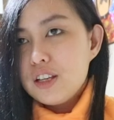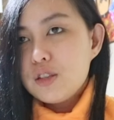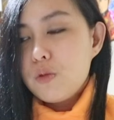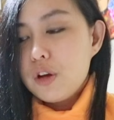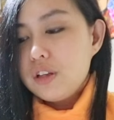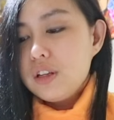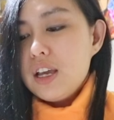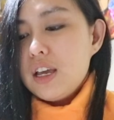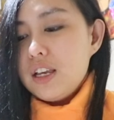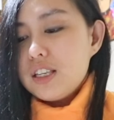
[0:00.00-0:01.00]
This one
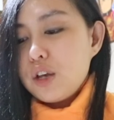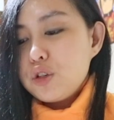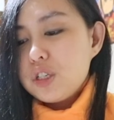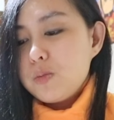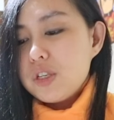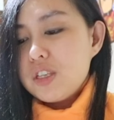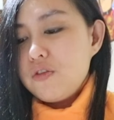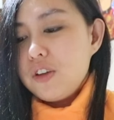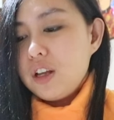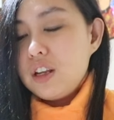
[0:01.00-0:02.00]
is actually
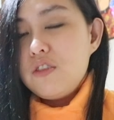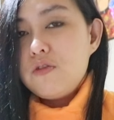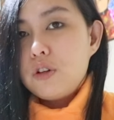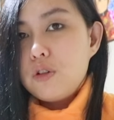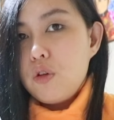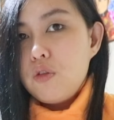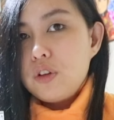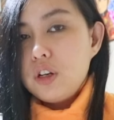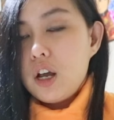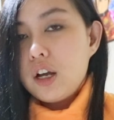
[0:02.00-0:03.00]
specifically for
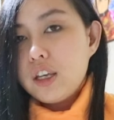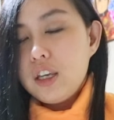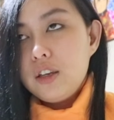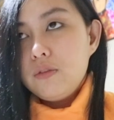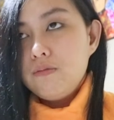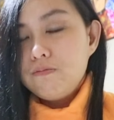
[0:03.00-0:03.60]
overlocking.